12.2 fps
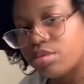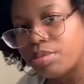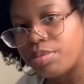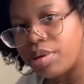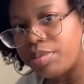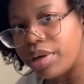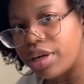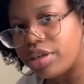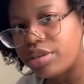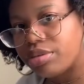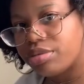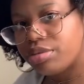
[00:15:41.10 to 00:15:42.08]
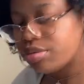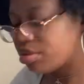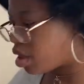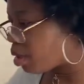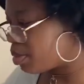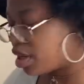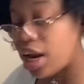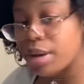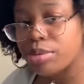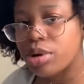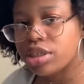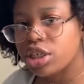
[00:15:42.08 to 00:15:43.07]
But better. I mean, an Apple
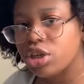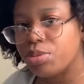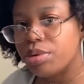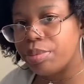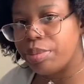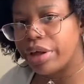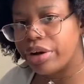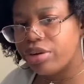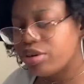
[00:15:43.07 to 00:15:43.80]
Watch can do, but better.